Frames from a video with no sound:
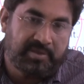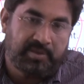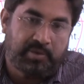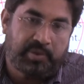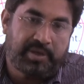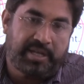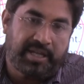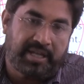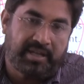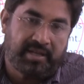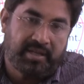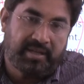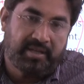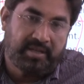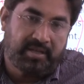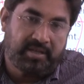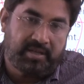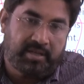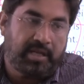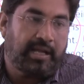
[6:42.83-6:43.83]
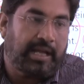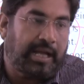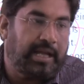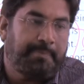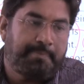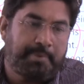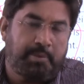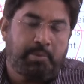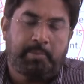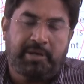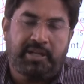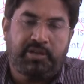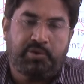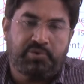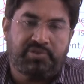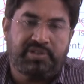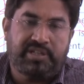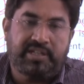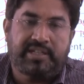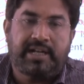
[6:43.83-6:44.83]
Okay, and probably you
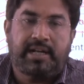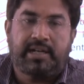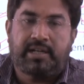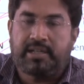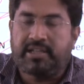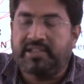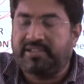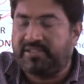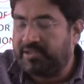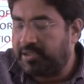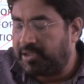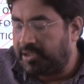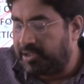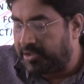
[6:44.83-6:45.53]
see that this